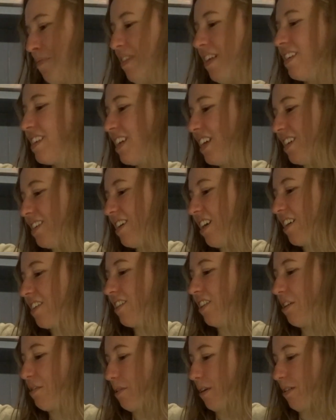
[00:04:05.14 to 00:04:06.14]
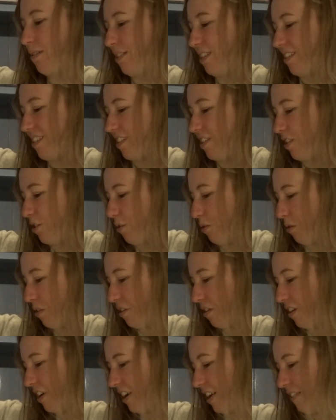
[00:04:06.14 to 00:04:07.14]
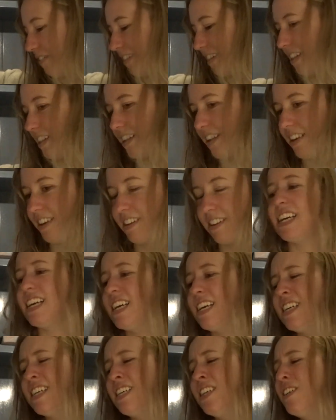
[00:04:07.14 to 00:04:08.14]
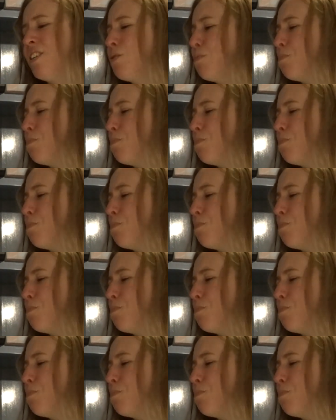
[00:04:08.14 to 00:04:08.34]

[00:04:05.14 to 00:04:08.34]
The TikTok logo is in the corner and everything. It's